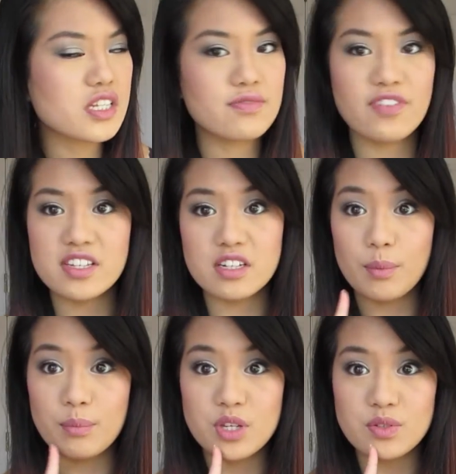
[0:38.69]
First time
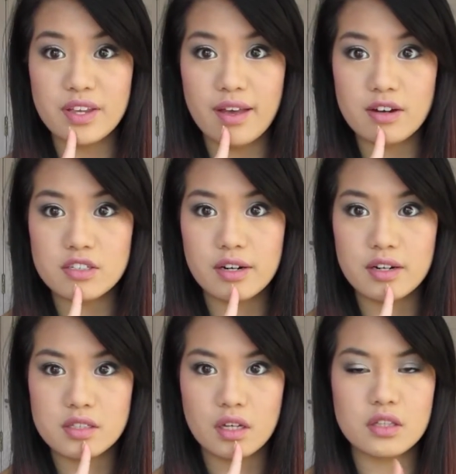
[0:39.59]
I'm using it actually, and
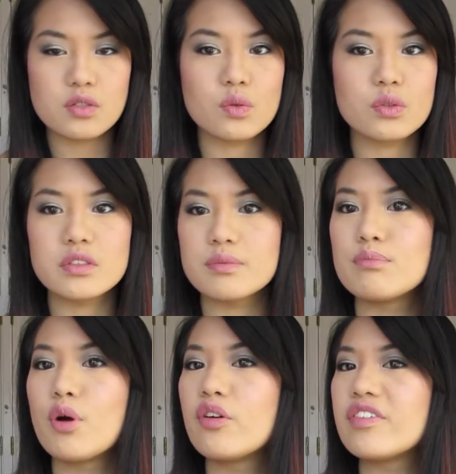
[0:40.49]
it's like this gorgeous
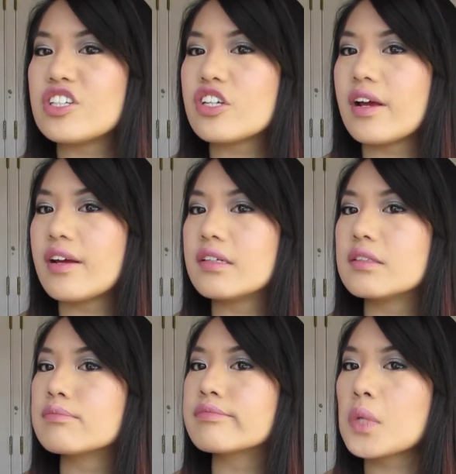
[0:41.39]
mauve shade.
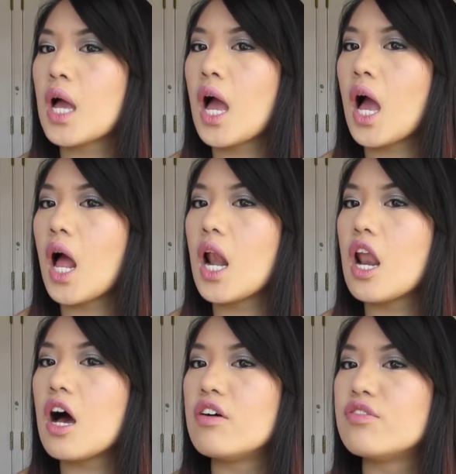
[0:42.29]

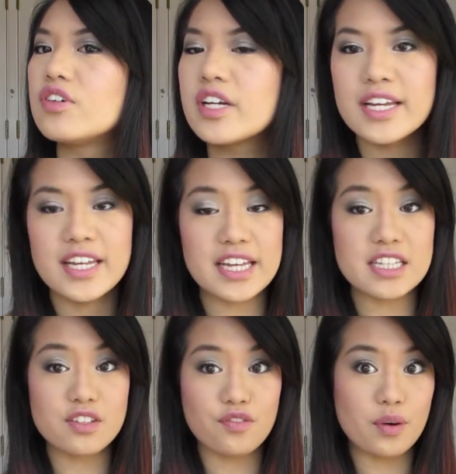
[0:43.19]
Love.
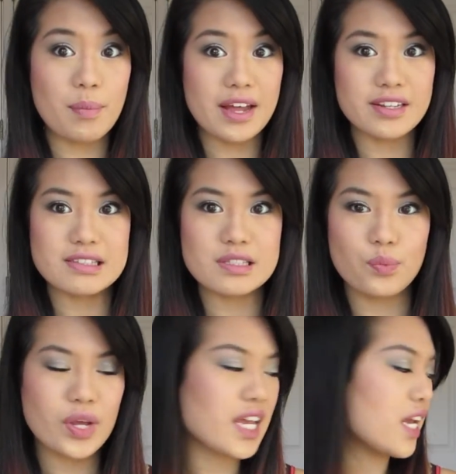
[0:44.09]
It's from Anna
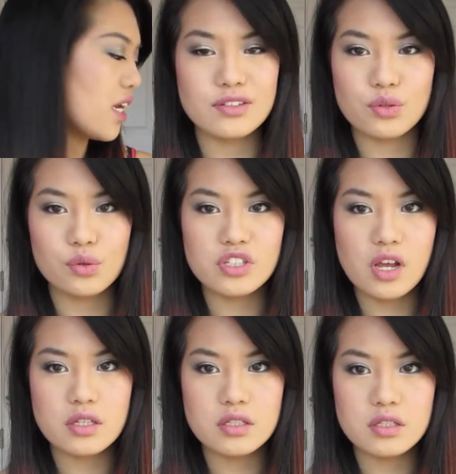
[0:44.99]
Sui. It's
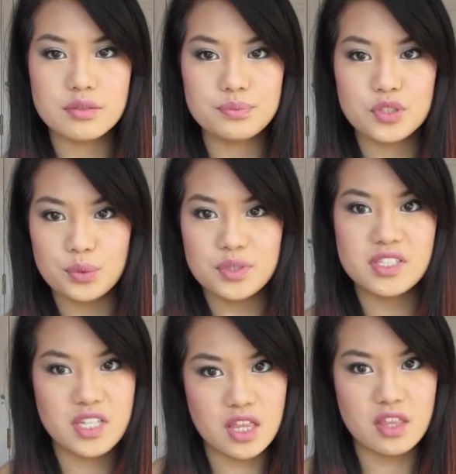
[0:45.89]
gorgeous. You will
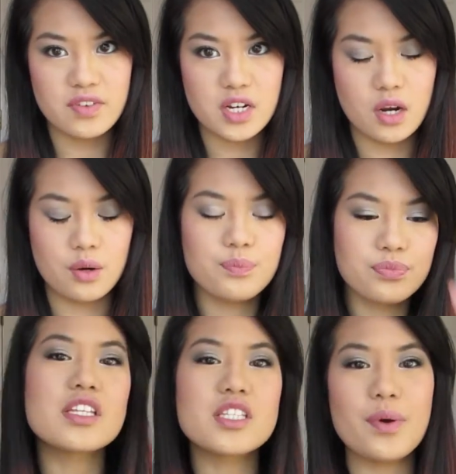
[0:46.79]
see in the video.
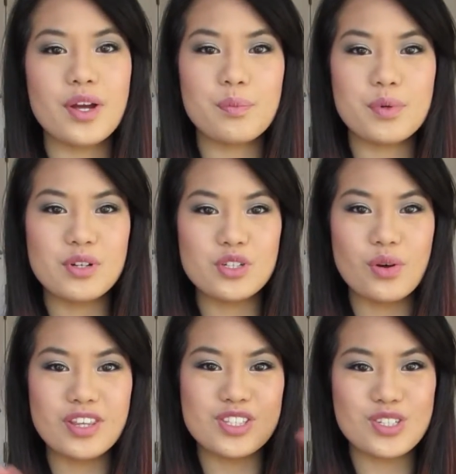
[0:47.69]
So I hope you
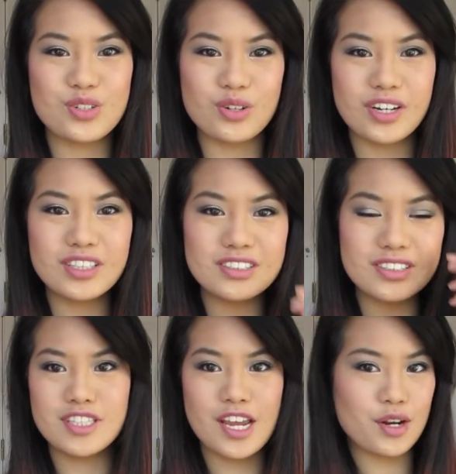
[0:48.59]
enjoy this tutorial.
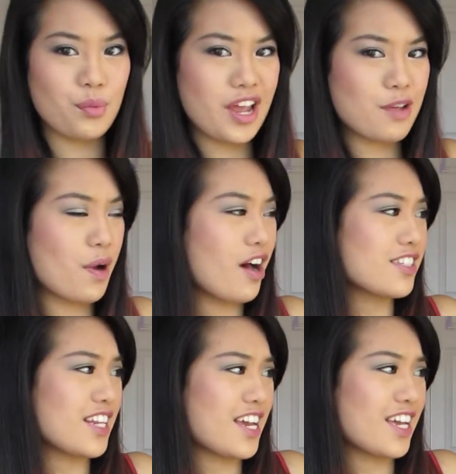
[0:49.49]
Take it away,
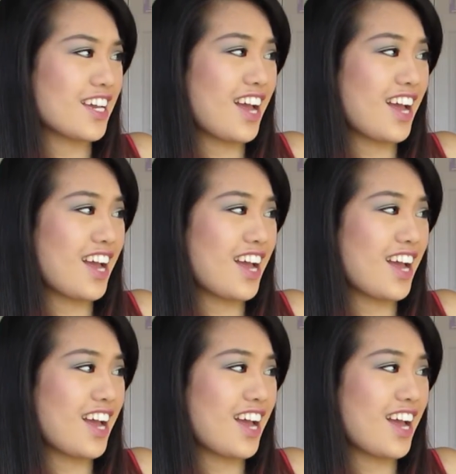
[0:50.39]
Parsley.